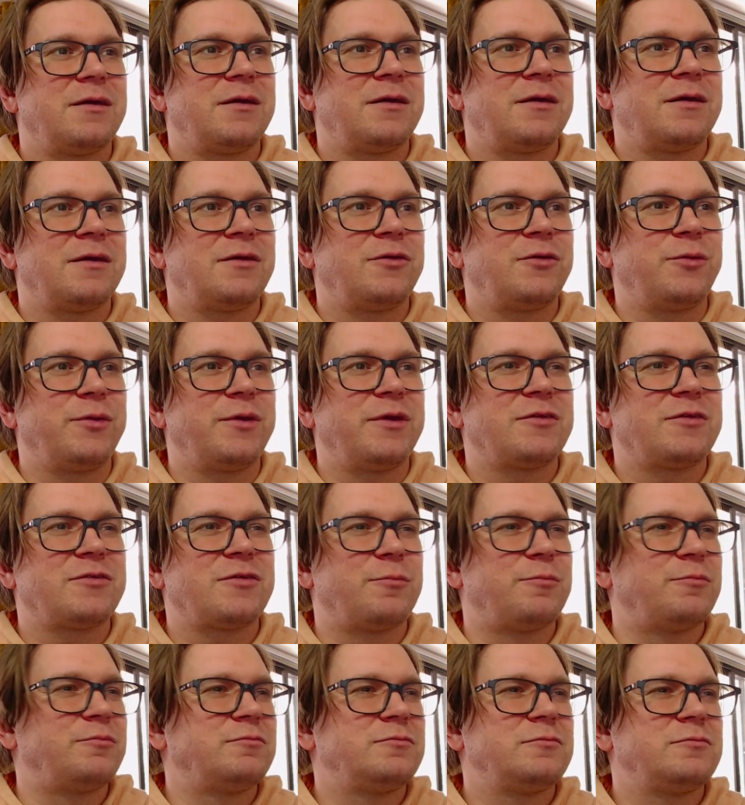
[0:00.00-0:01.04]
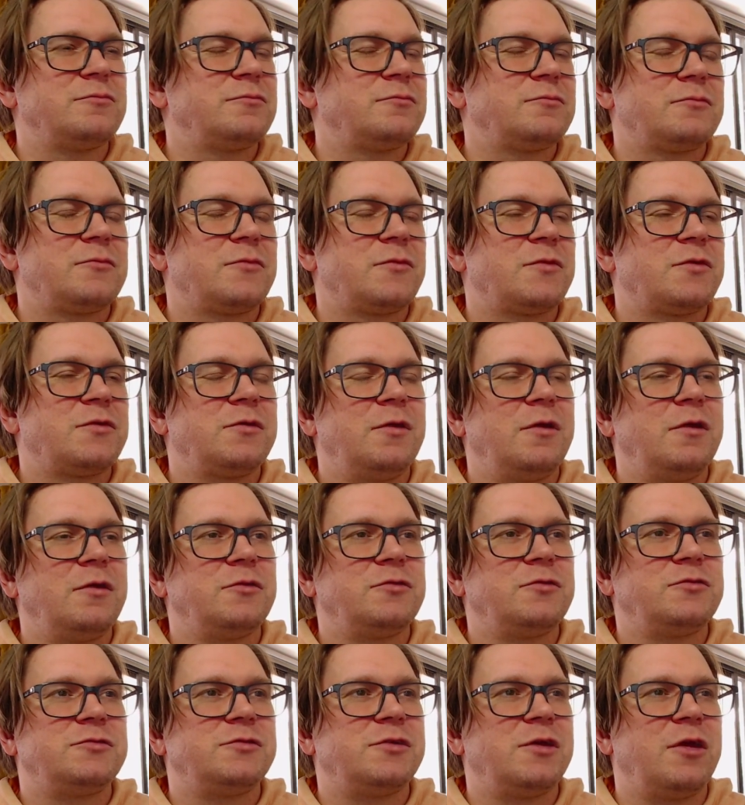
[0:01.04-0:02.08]
doing some
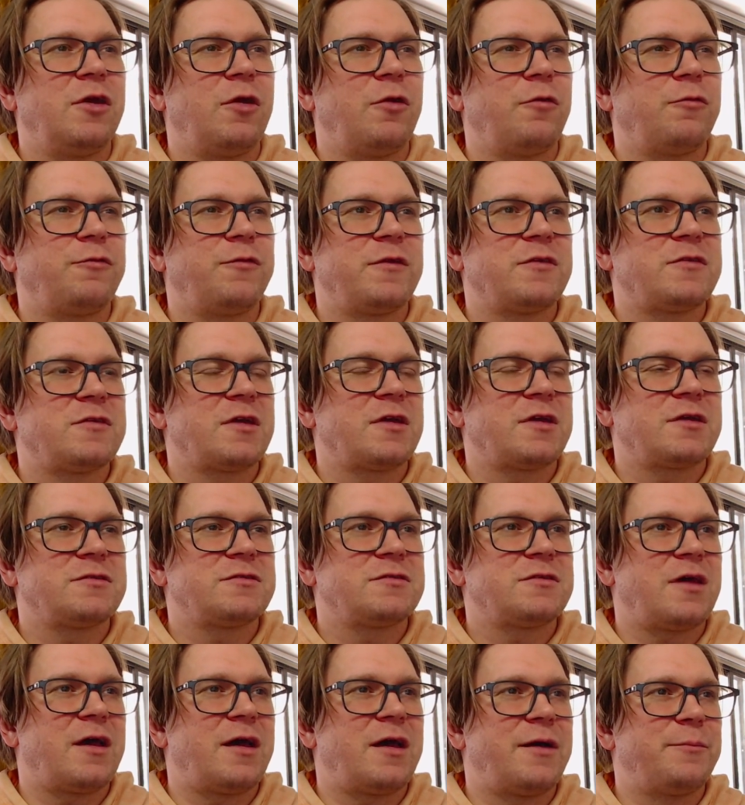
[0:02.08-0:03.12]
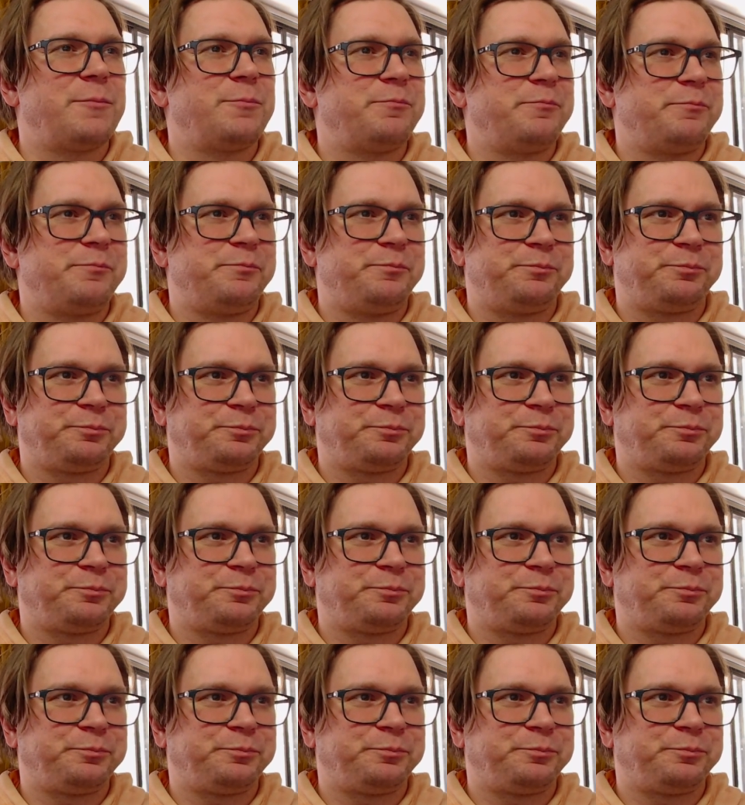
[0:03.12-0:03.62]
geophysics